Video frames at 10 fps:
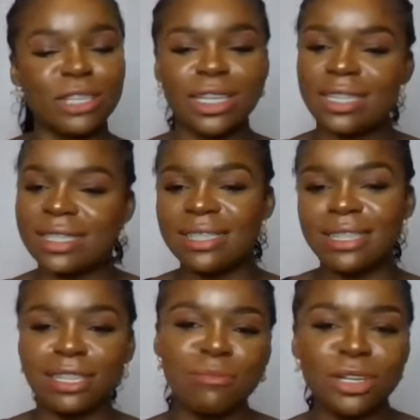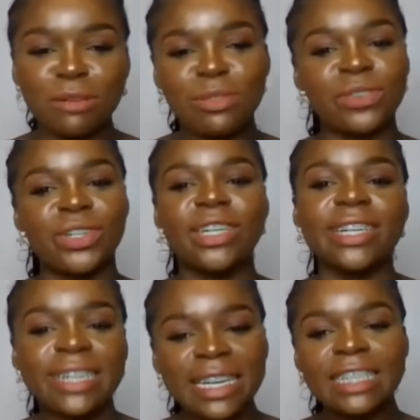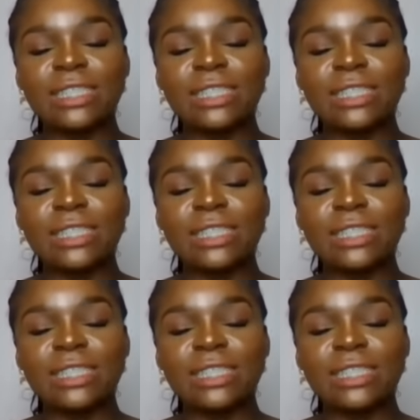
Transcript: So it's not a buck-ups for her.